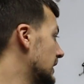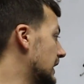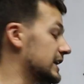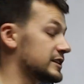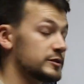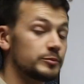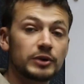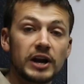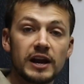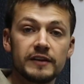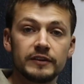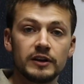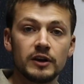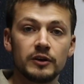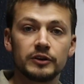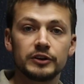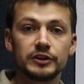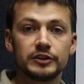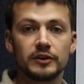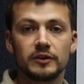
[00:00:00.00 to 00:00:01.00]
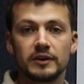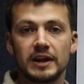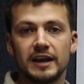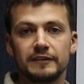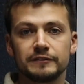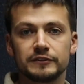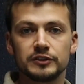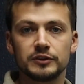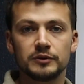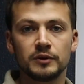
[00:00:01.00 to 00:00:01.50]
As a private owner, you don't
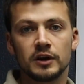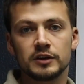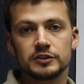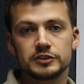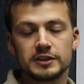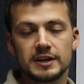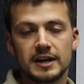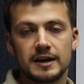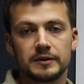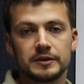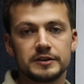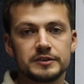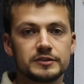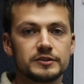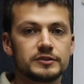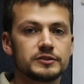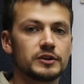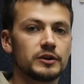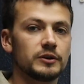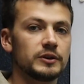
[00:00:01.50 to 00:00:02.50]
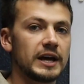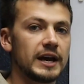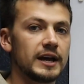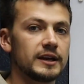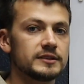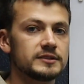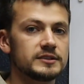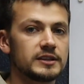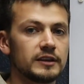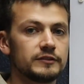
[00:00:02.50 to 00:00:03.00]
have to do 100 hours, so
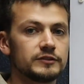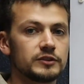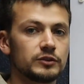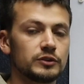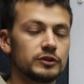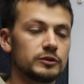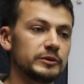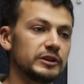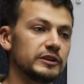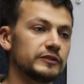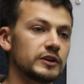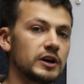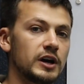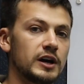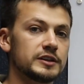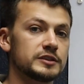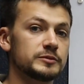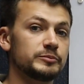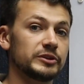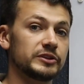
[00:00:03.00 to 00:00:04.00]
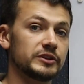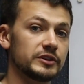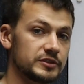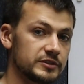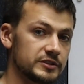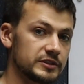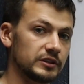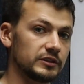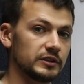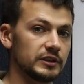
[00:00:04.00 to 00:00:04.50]
that saves a little bit of cost, but there
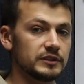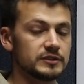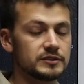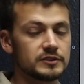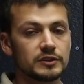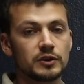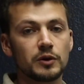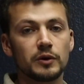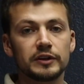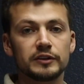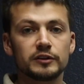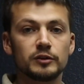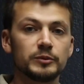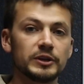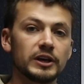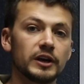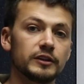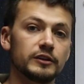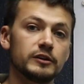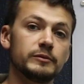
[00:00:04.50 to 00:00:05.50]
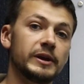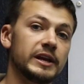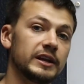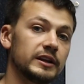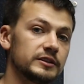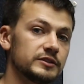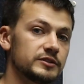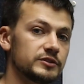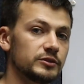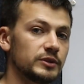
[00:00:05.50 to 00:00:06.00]
still is going to be other
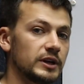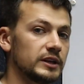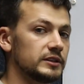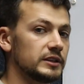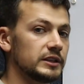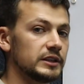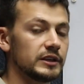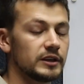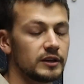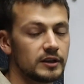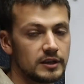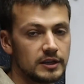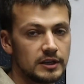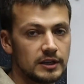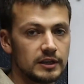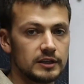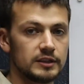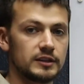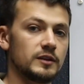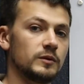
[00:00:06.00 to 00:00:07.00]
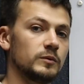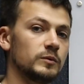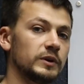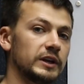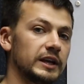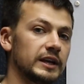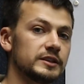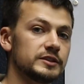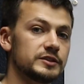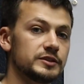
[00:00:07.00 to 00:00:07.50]
maintenance throughout the year that we'll
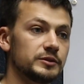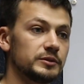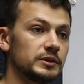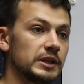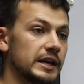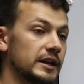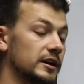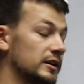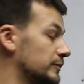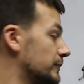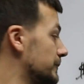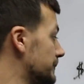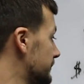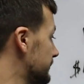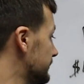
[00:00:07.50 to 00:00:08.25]
get to later.